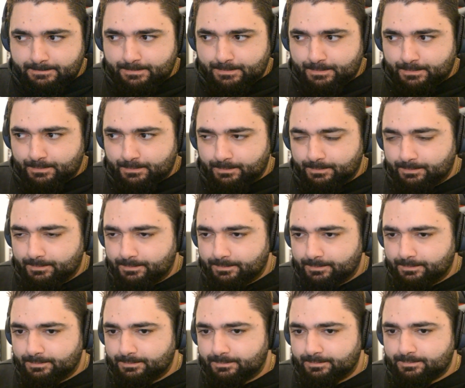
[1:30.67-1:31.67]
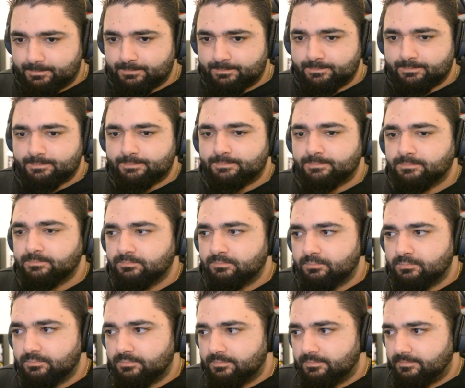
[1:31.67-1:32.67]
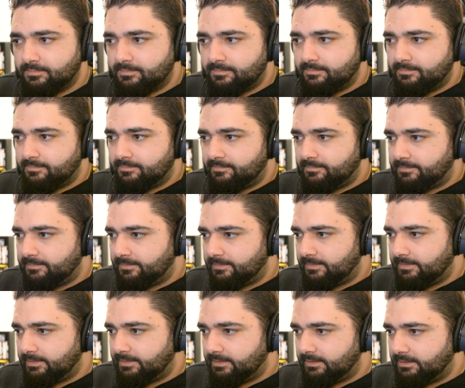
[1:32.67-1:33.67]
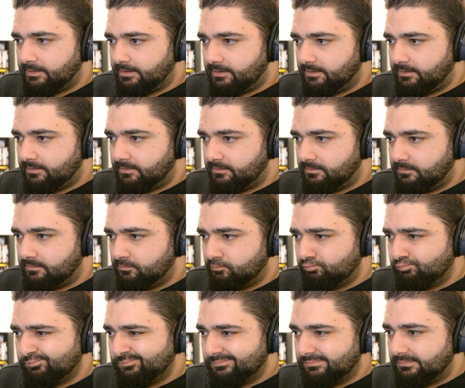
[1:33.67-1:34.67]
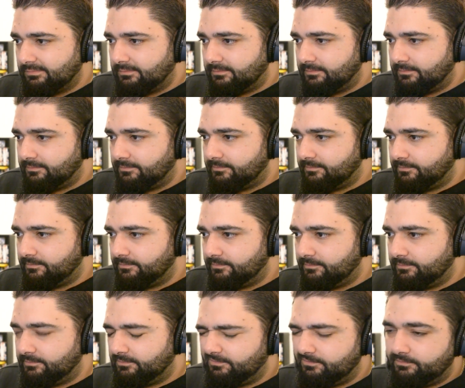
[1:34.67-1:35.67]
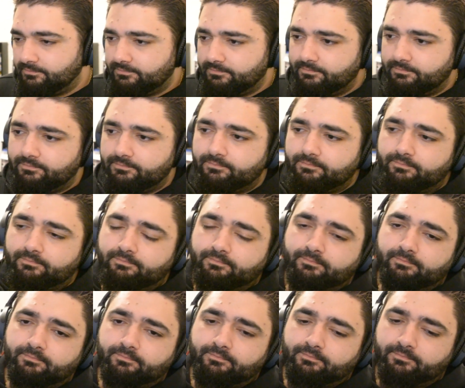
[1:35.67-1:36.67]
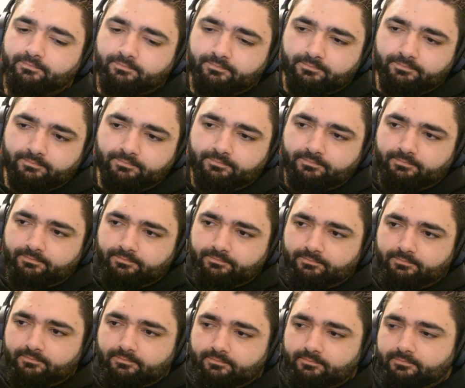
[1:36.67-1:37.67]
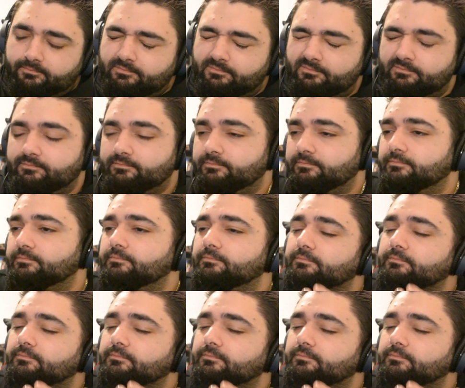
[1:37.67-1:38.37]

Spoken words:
(silence)